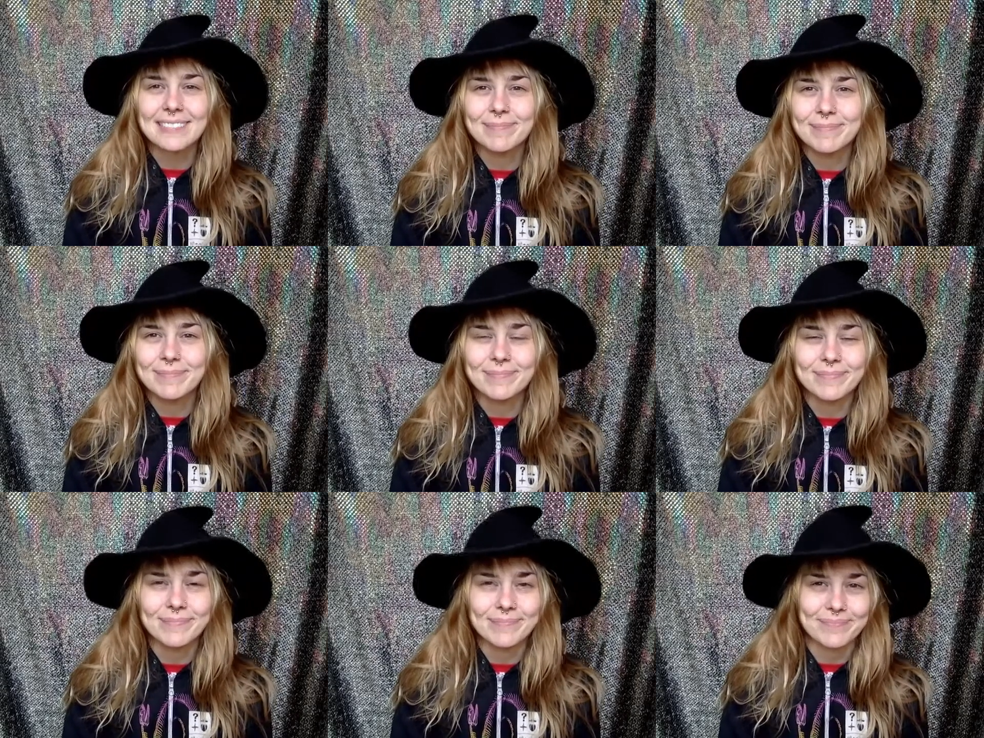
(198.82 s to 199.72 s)

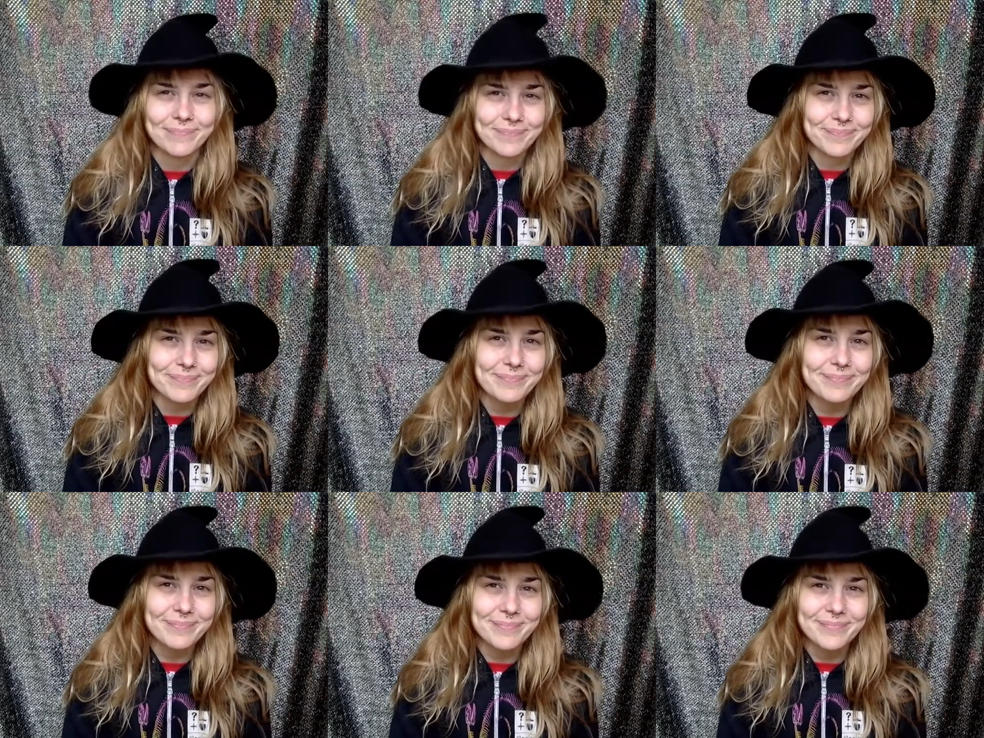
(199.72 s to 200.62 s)

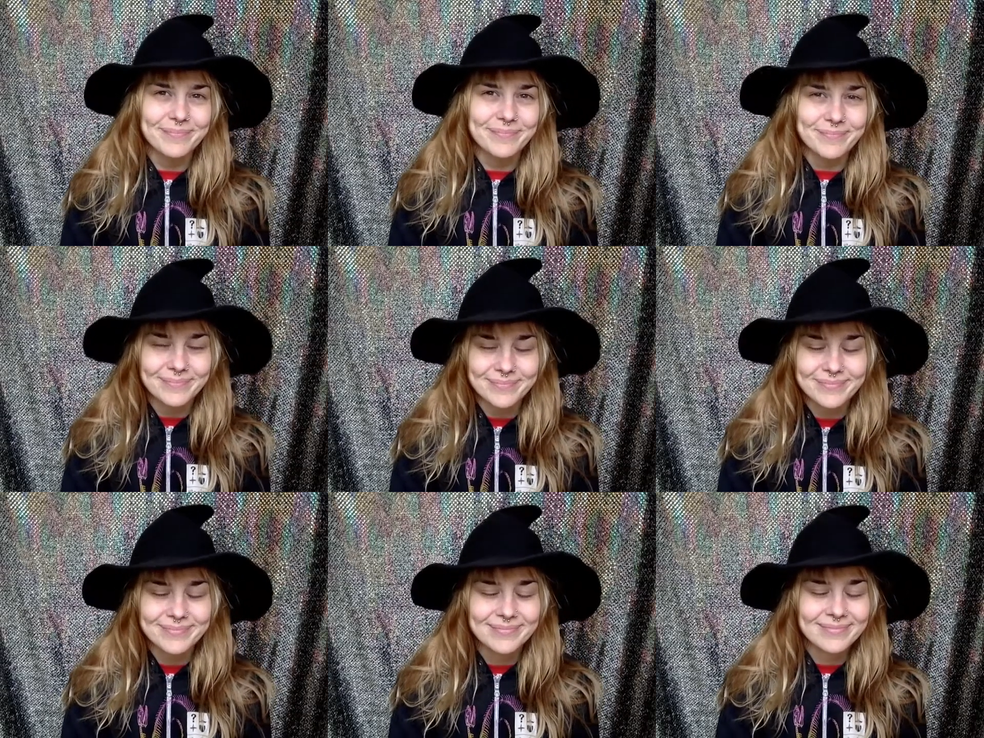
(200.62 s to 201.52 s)

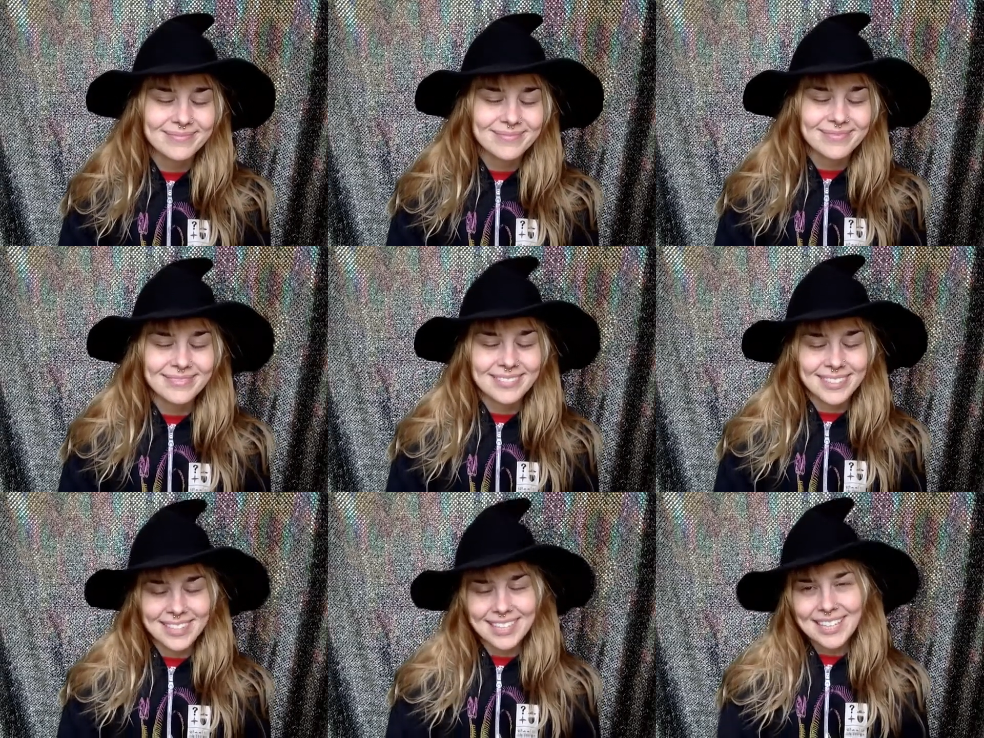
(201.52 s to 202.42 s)

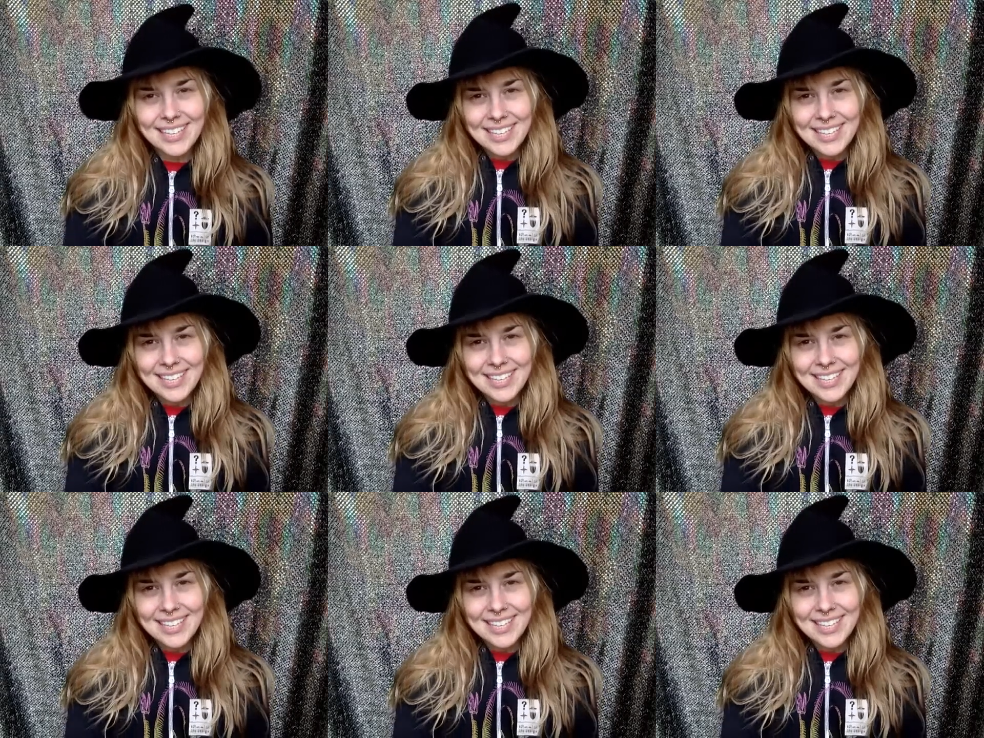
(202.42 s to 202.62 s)
No one is speaking in this clip.